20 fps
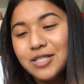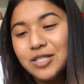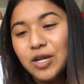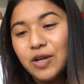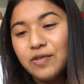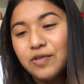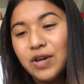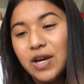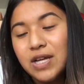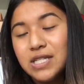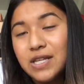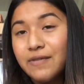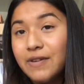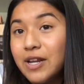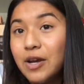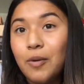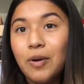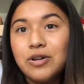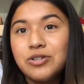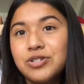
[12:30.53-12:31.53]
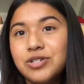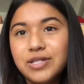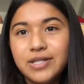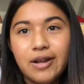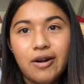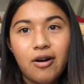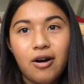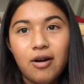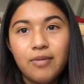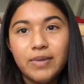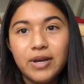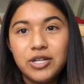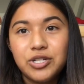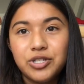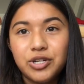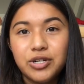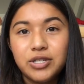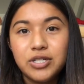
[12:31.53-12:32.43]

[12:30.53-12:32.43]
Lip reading: so if you guys have any questions at all, make sure